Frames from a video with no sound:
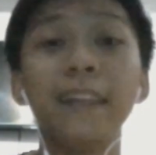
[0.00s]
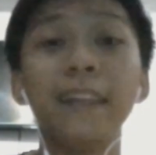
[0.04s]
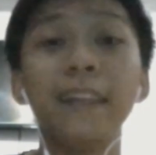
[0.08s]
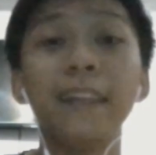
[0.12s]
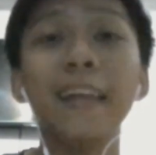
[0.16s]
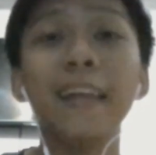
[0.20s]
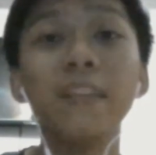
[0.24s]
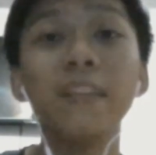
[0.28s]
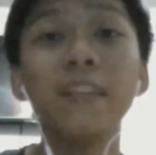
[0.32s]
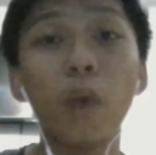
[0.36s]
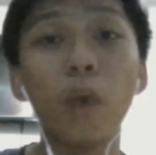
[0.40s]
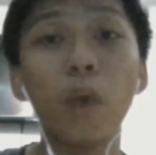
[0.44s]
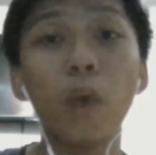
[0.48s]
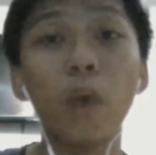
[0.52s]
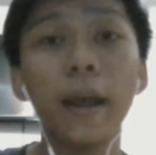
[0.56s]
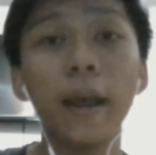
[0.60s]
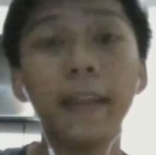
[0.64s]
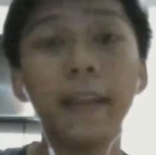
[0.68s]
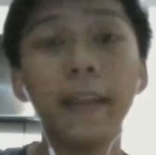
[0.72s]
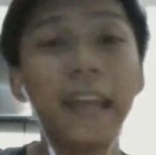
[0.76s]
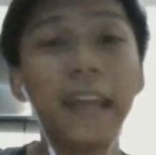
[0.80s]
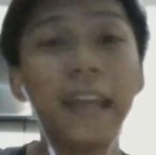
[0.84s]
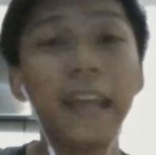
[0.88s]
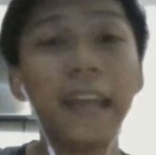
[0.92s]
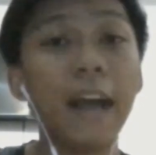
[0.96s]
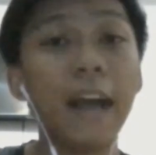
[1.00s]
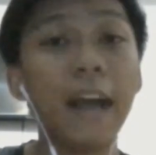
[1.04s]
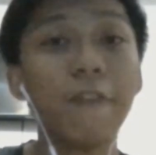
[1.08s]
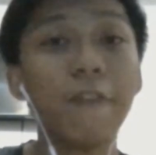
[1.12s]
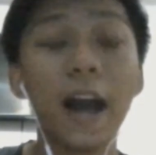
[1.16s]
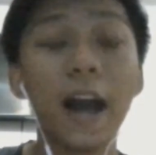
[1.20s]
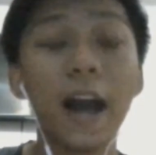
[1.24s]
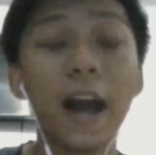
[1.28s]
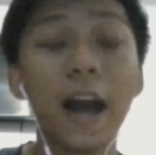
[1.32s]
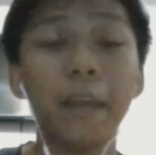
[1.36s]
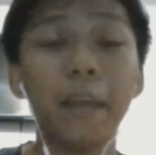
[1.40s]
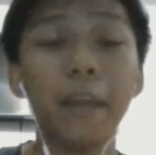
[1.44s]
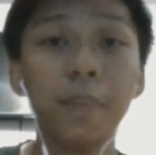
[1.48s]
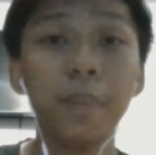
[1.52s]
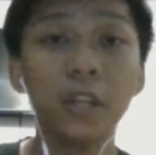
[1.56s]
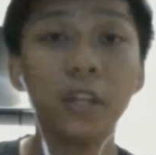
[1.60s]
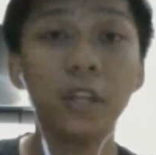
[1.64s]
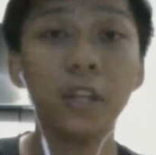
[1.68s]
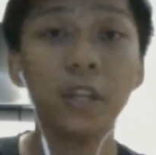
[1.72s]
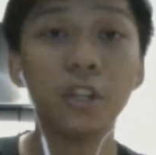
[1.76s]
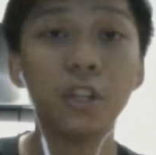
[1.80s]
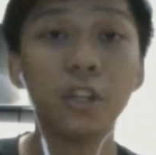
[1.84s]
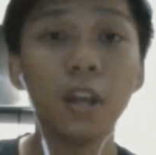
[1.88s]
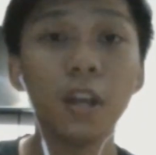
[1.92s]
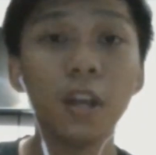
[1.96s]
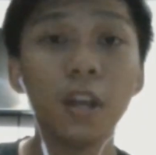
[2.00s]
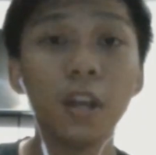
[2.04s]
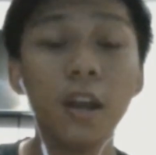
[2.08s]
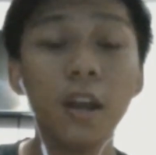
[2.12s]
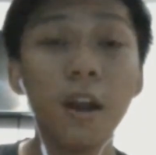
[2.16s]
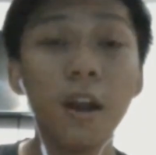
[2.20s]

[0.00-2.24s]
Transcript: That's why they have a high pitch.